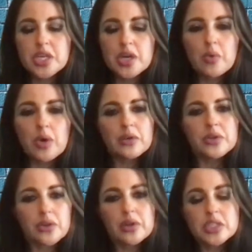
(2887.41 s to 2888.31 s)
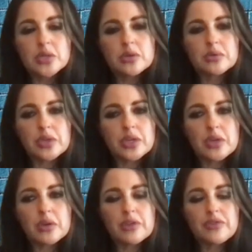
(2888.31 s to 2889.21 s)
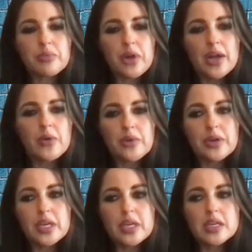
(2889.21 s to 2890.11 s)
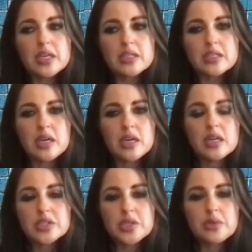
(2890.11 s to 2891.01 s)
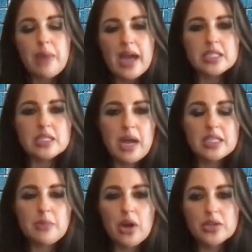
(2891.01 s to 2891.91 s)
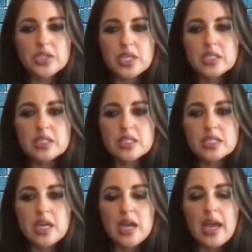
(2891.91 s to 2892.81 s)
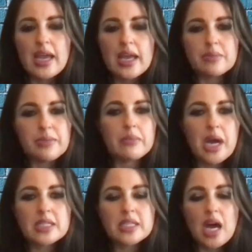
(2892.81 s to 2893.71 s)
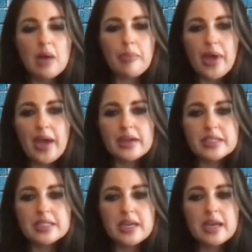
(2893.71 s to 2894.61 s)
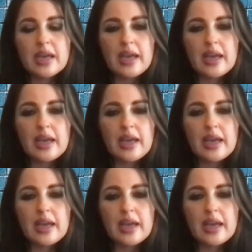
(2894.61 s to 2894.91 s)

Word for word: You know, what are your inter, you know, if the priority is to maximize margins mm-hmm. and minimize OPEX mm-hmm.